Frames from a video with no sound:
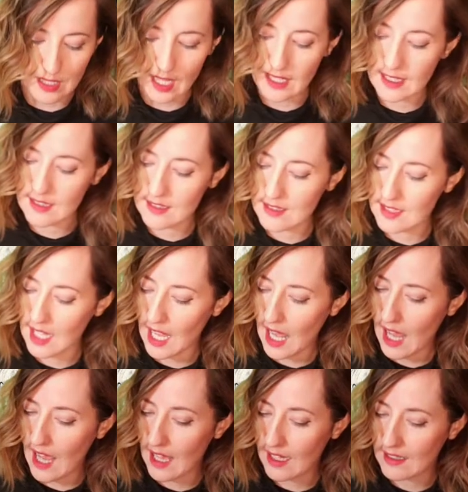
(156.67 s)
night
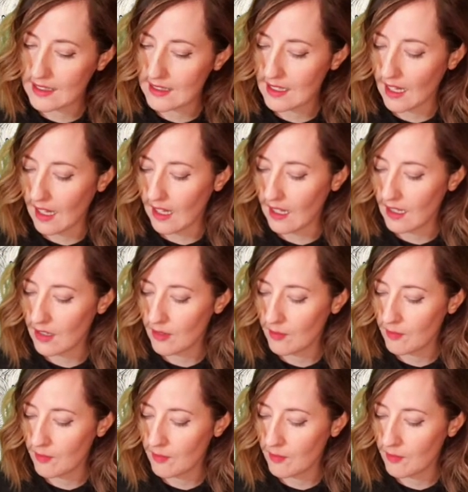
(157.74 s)
and day.